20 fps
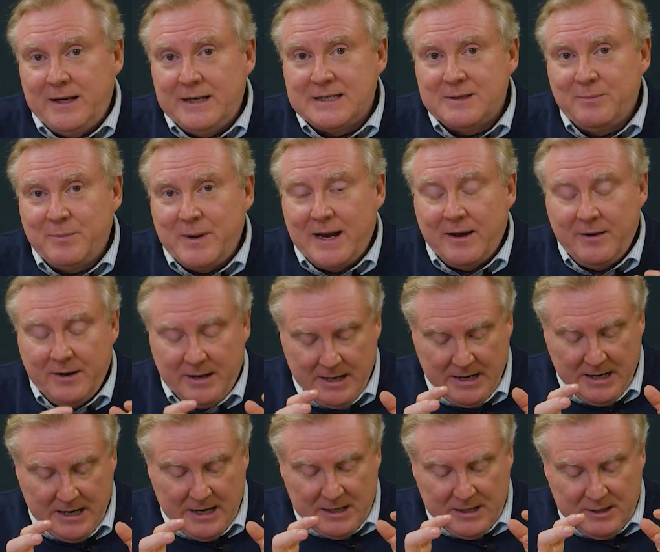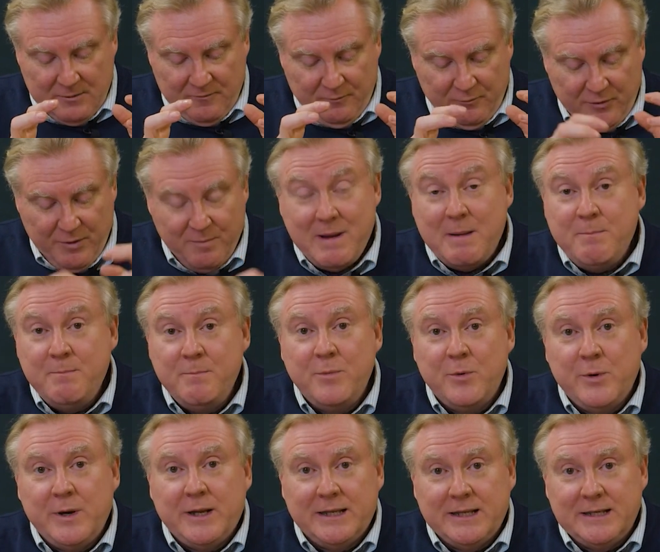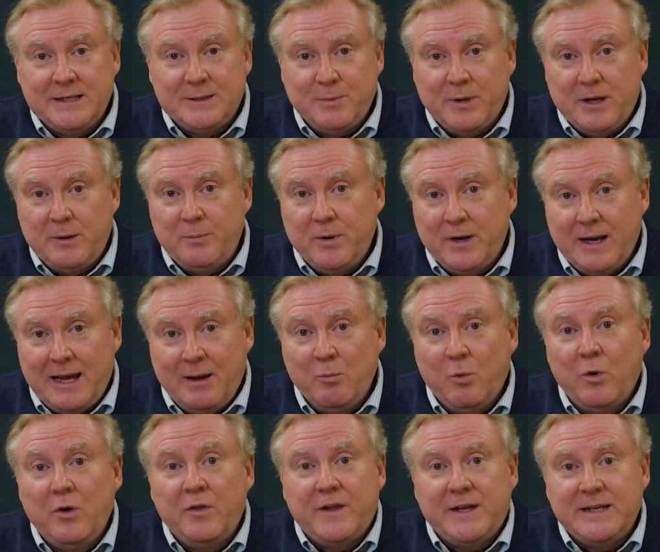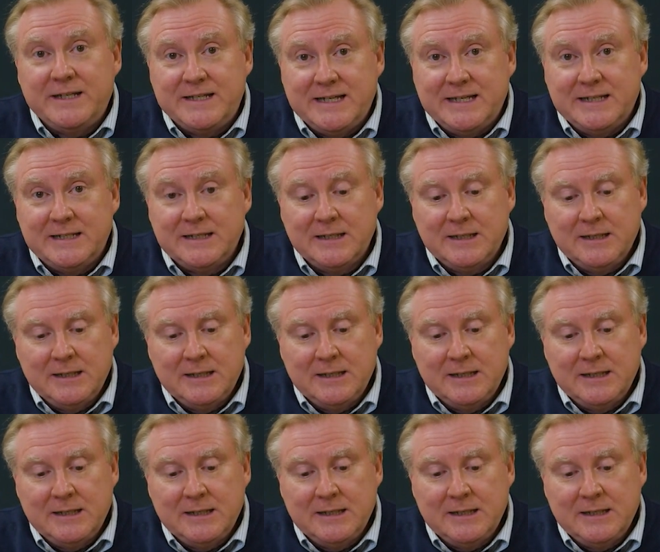It's about remembering these people and what they did.